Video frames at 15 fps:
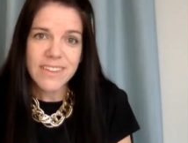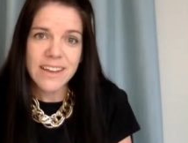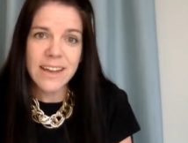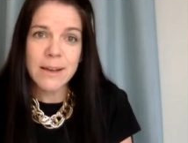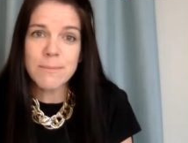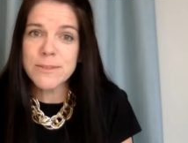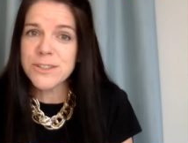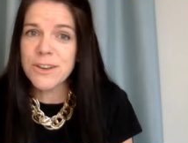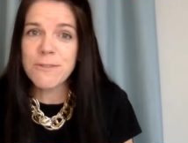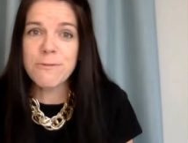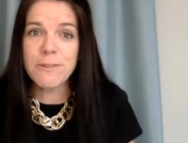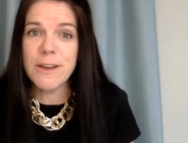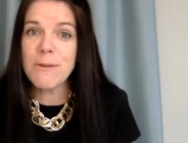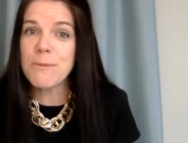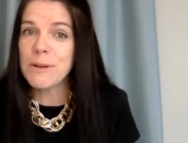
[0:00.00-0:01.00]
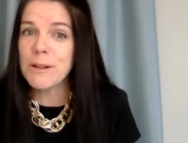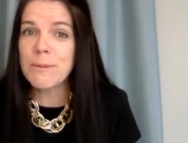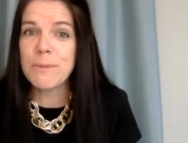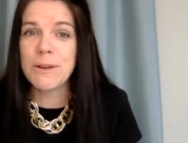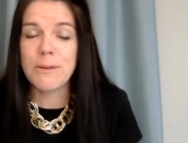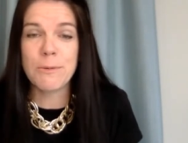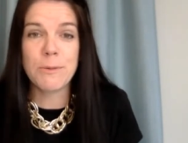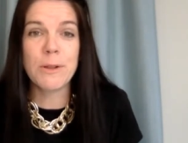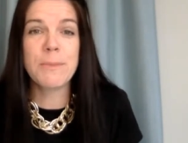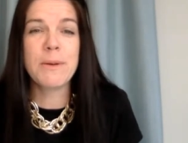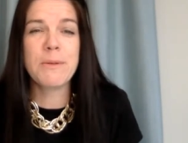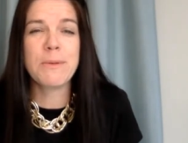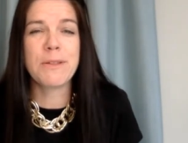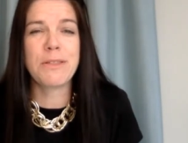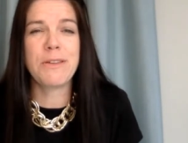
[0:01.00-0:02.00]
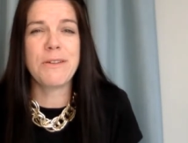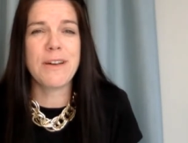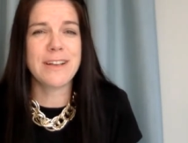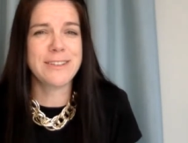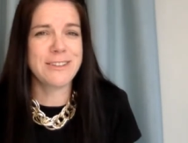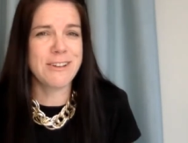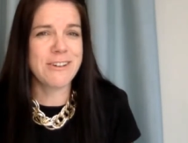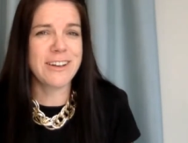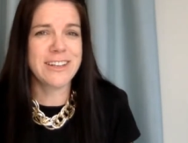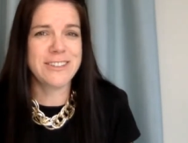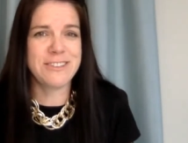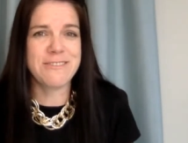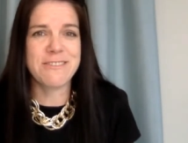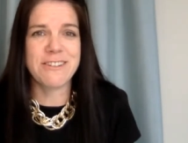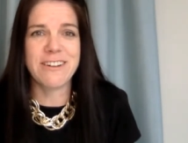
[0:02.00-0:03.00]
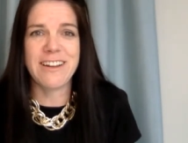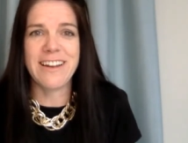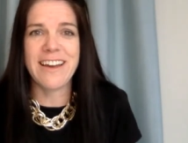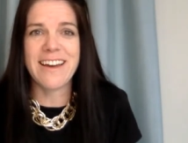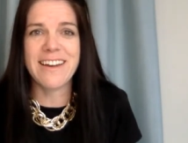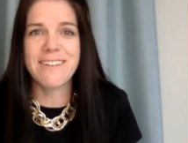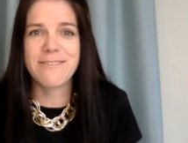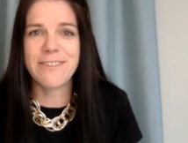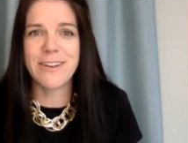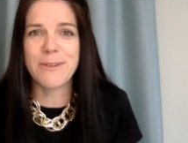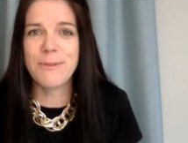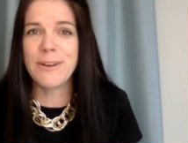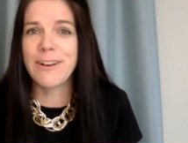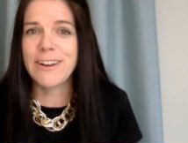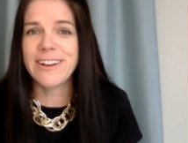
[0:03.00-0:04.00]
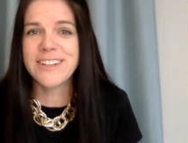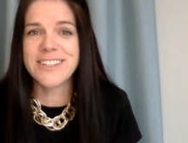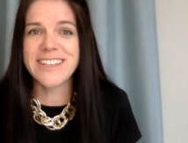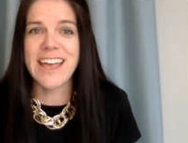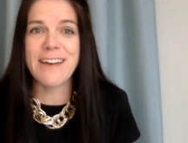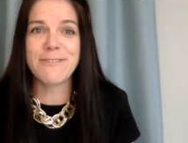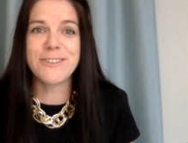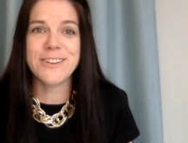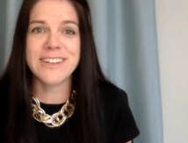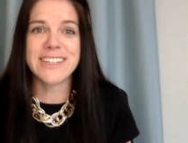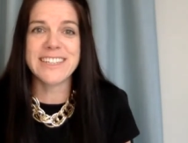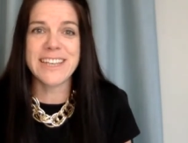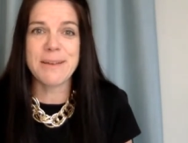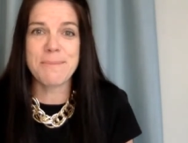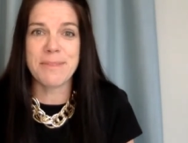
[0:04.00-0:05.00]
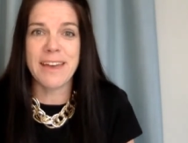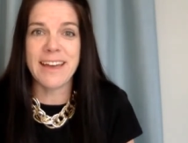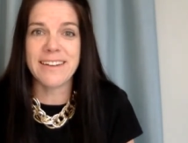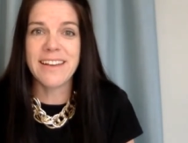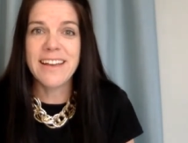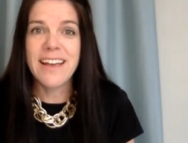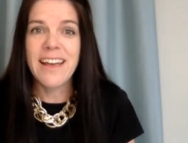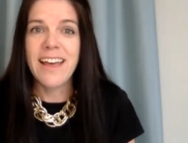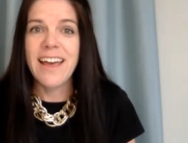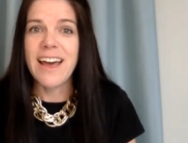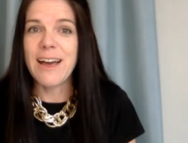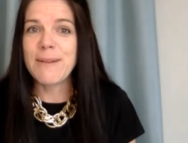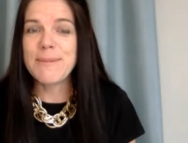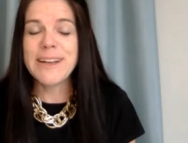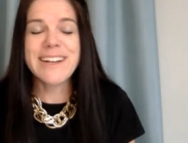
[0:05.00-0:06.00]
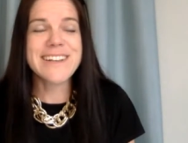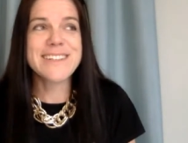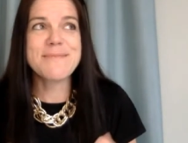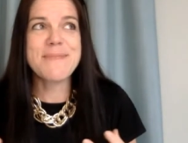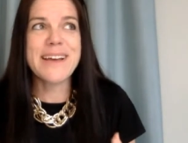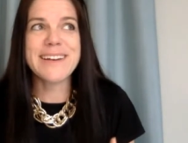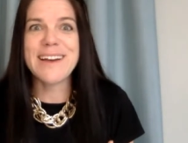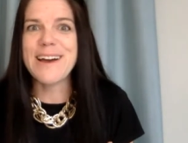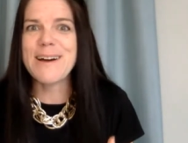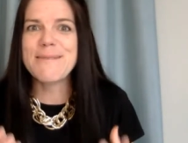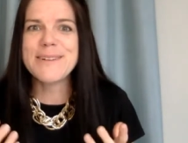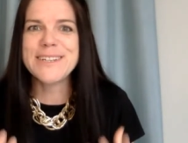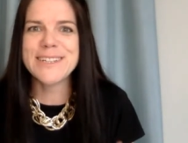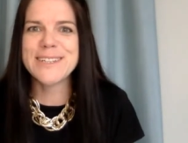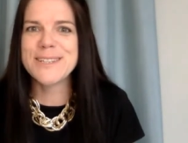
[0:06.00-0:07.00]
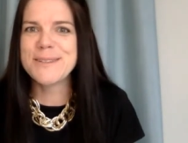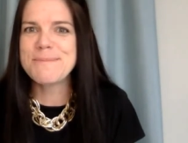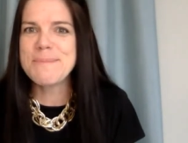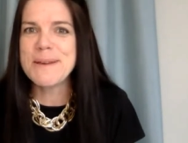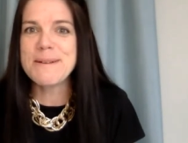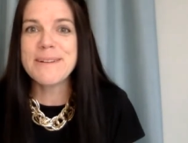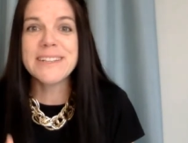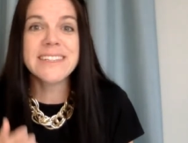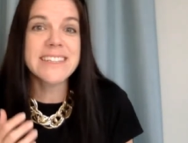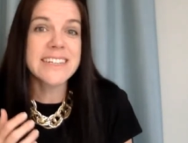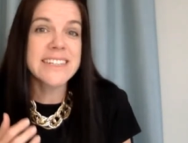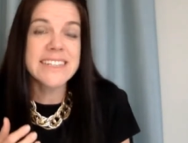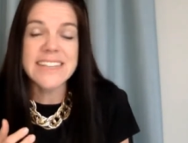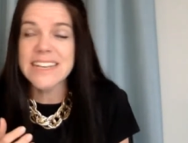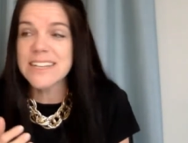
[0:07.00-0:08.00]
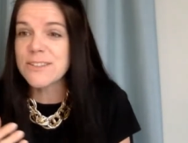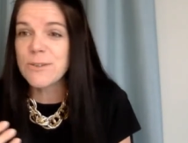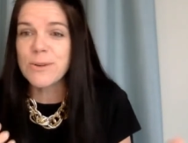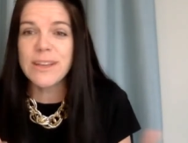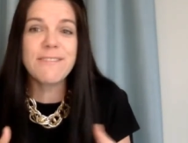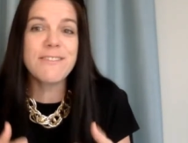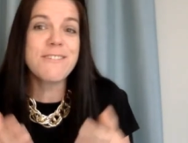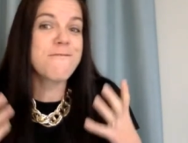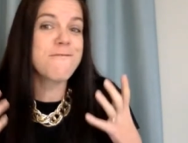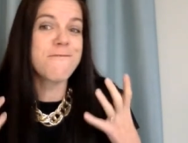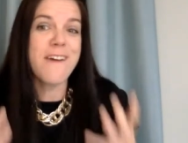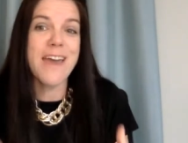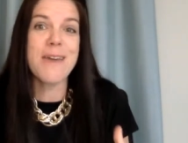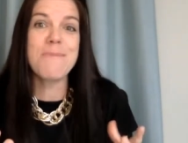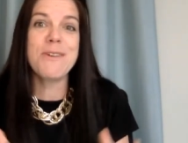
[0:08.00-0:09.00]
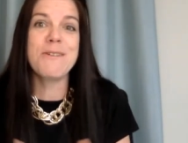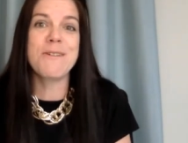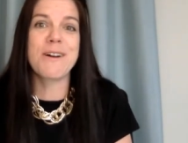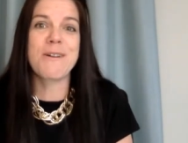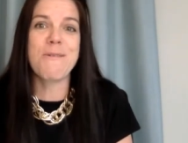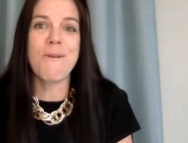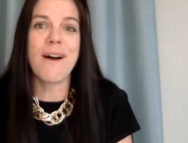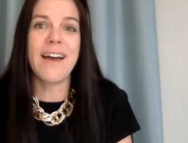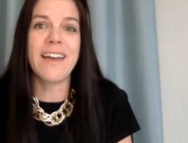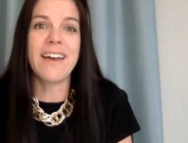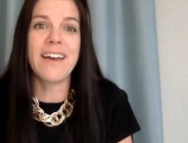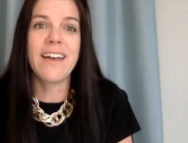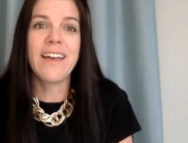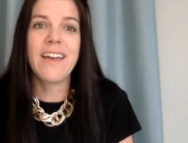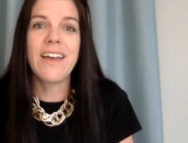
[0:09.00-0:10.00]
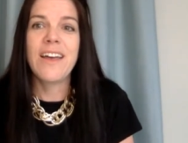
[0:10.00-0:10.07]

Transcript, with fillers: Um, so fear will be, will be with you as long as you're alive, and we're going to just have to accept that. Um, it doesn't matter how much experience, success, or even fame you acquire,